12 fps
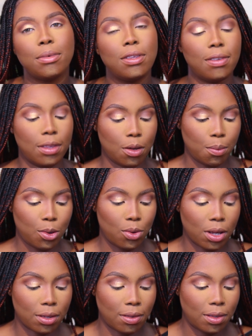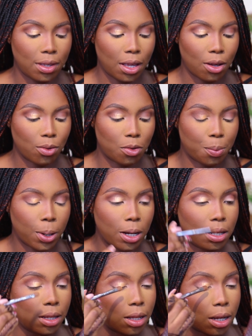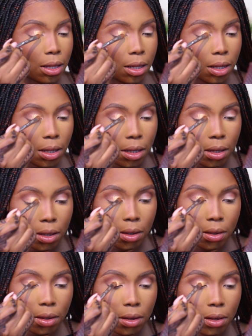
Please tell me you can see how sparkly that thing is.